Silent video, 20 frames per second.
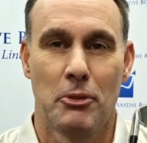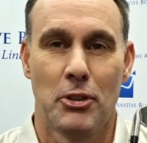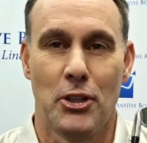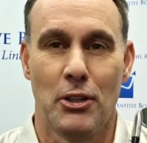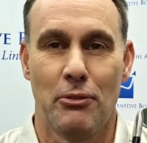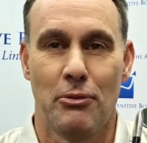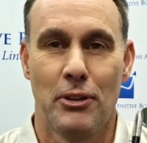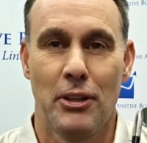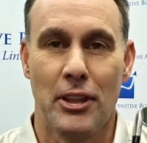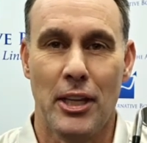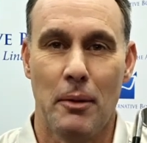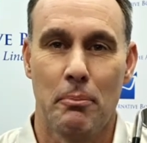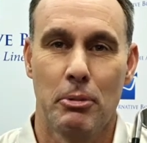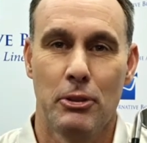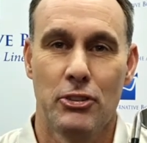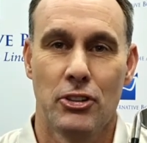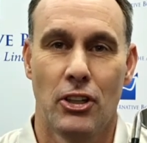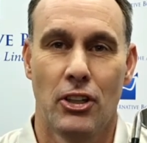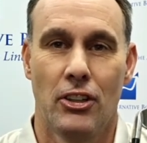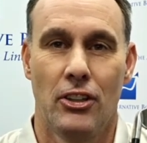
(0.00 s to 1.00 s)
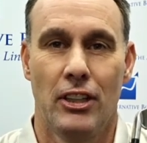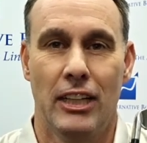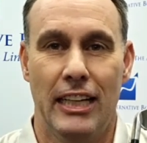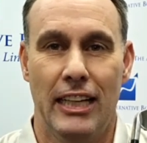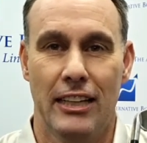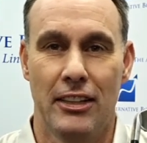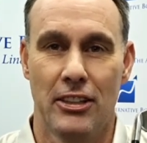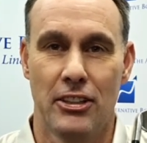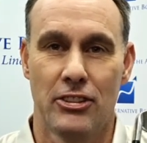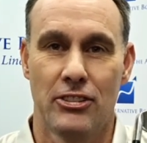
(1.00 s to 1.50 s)
to the 5th episode
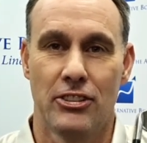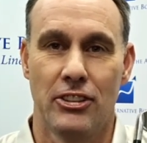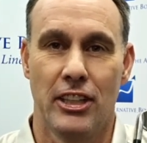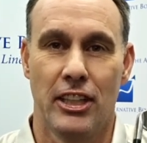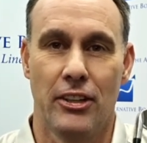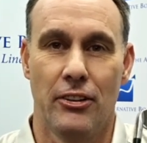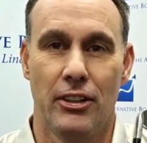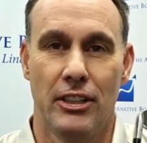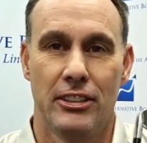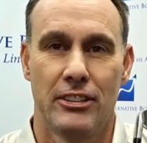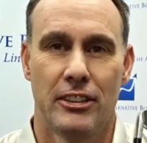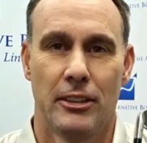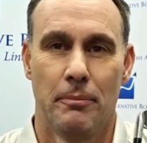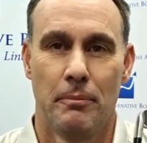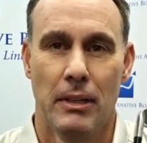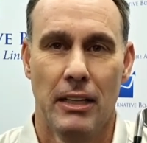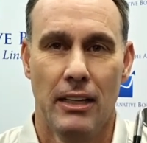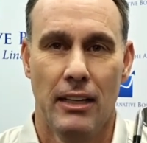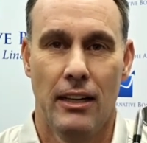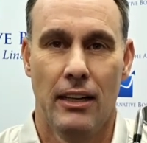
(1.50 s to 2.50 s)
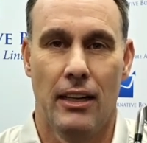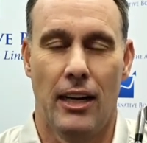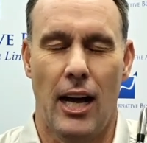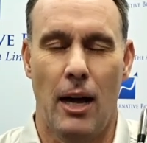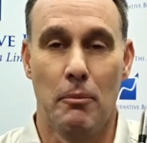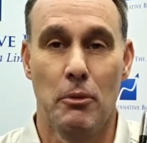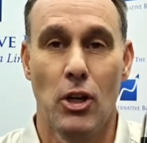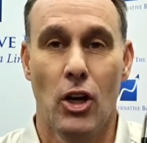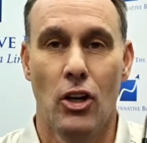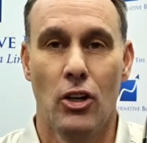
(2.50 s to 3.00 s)
in this series.
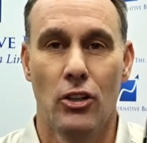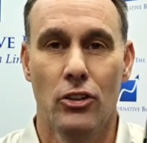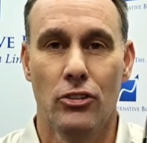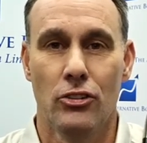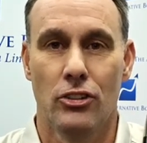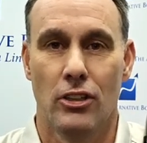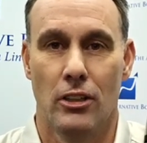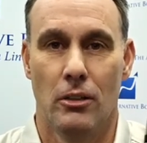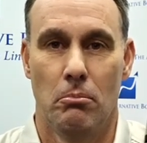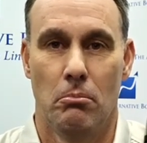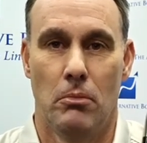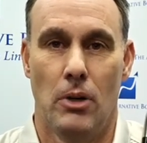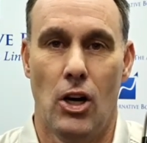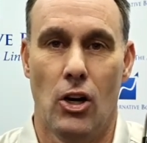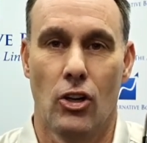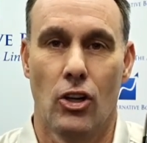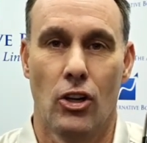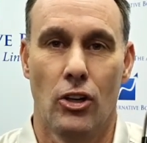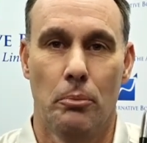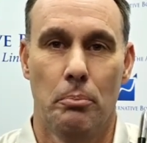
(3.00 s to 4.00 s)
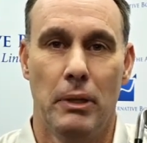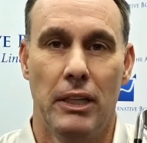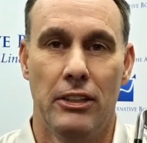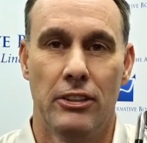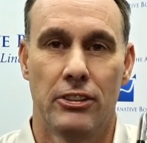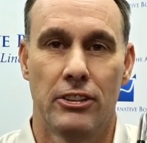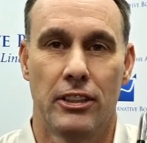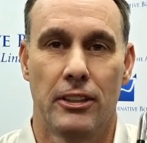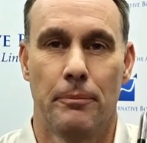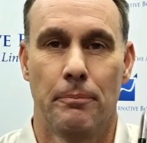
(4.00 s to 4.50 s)
I'm your host, Marco
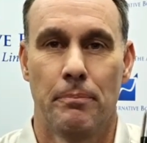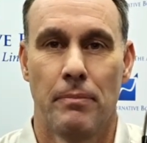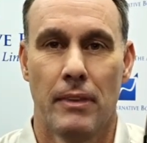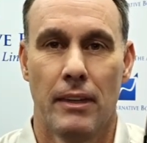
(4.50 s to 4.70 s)
Peterson.